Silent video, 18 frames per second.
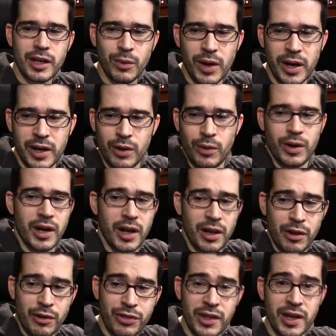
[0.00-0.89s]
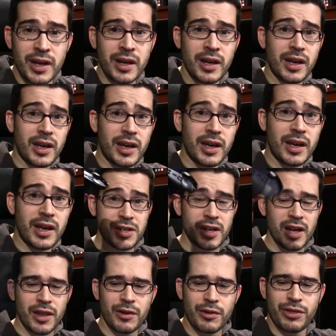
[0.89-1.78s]
You want to know another thing? Here's
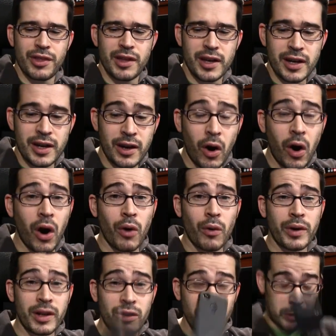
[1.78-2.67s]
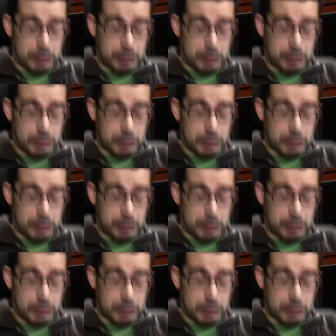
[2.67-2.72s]
another thing. Oh, and